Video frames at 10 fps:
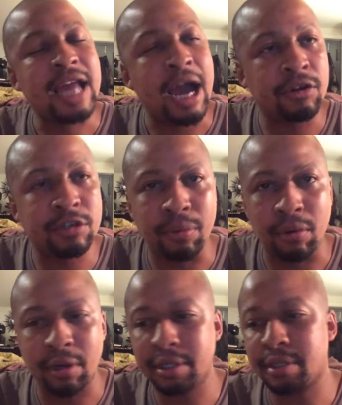
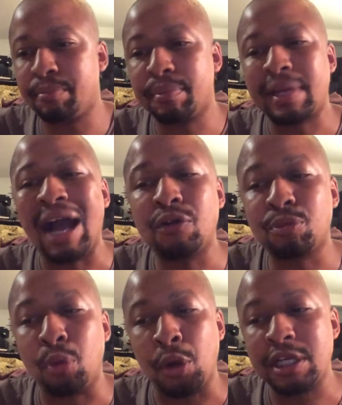counterpoint,
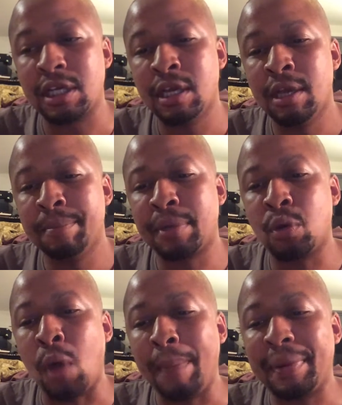but a
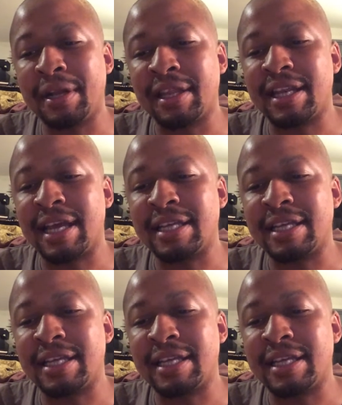weapon that